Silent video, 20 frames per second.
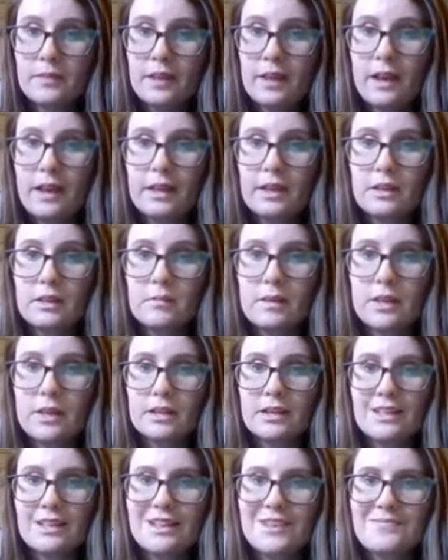I could make
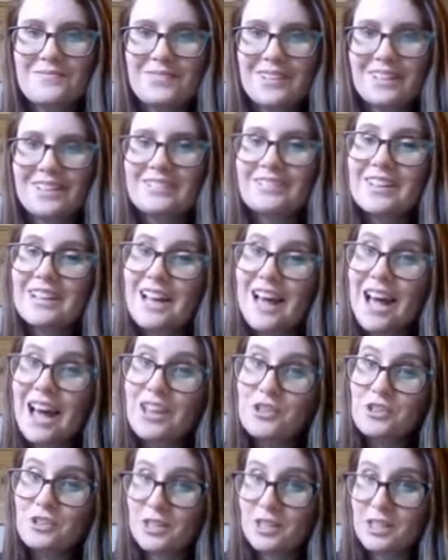the number
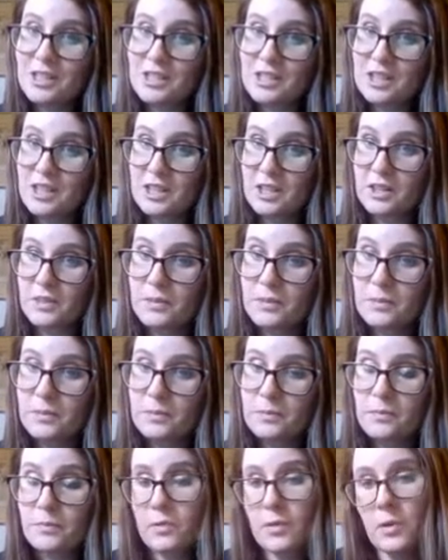102.
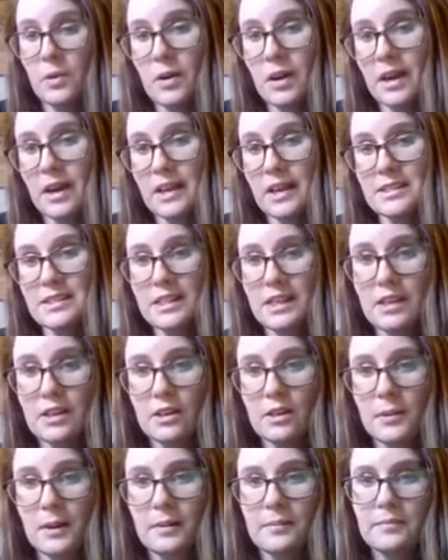Or I could say, you
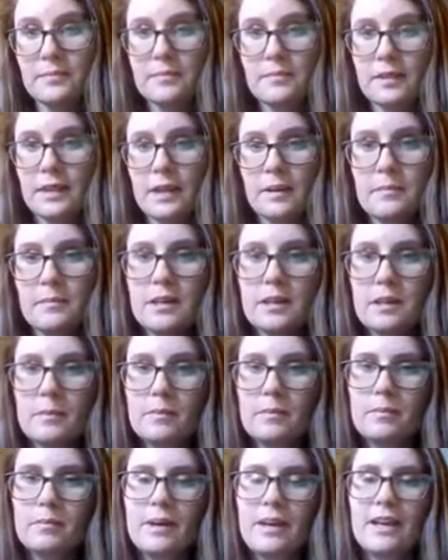know what? I'm going to
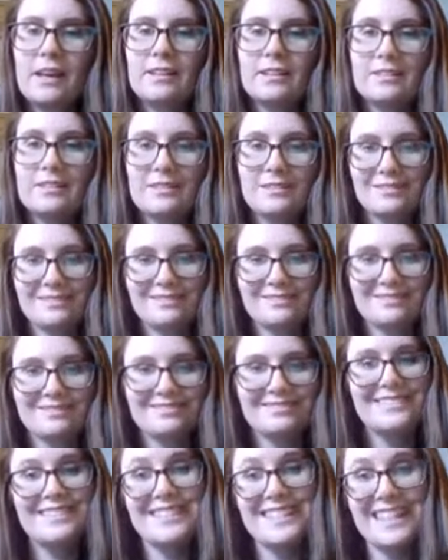put my
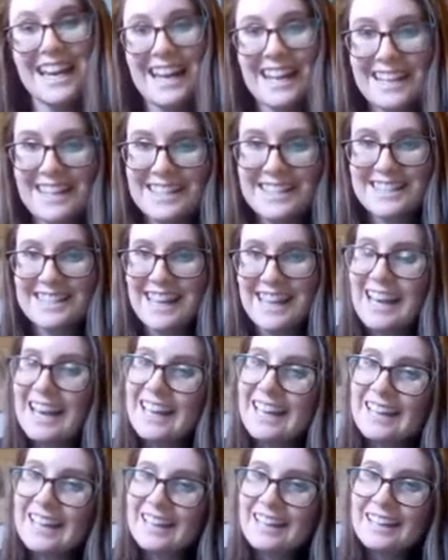10
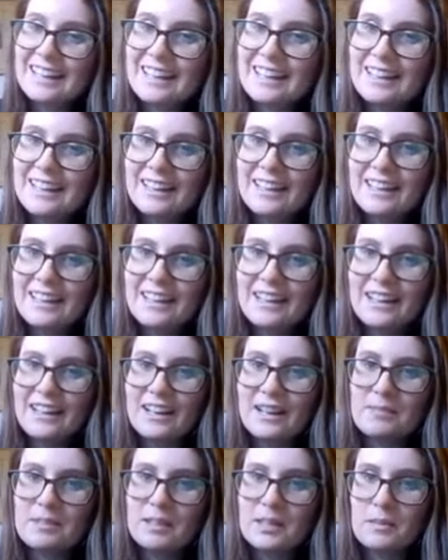aside and
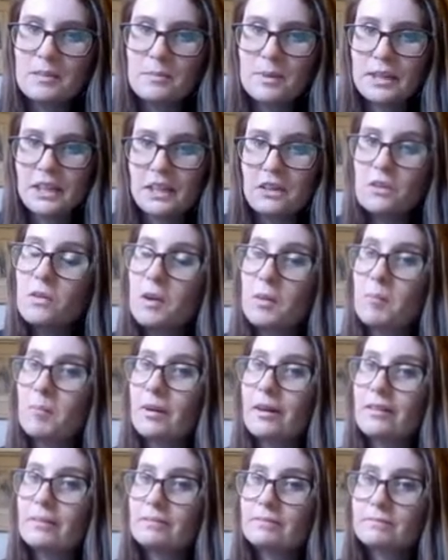I'm going to pick a new
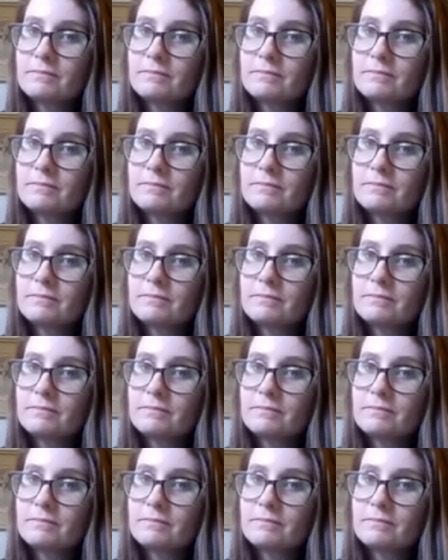number.